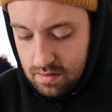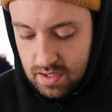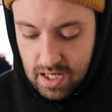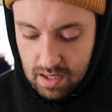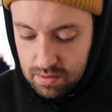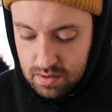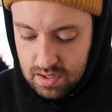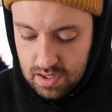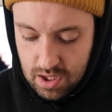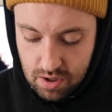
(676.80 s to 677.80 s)
cables
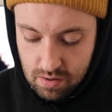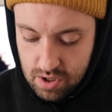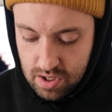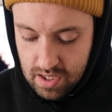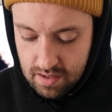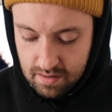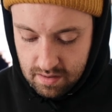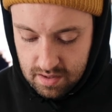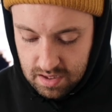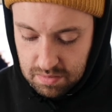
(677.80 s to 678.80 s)
is a huge thing.
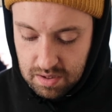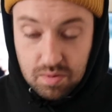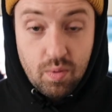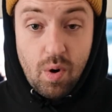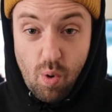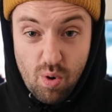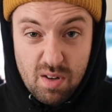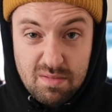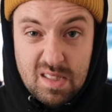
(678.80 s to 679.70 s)
Sometimes we hoard them,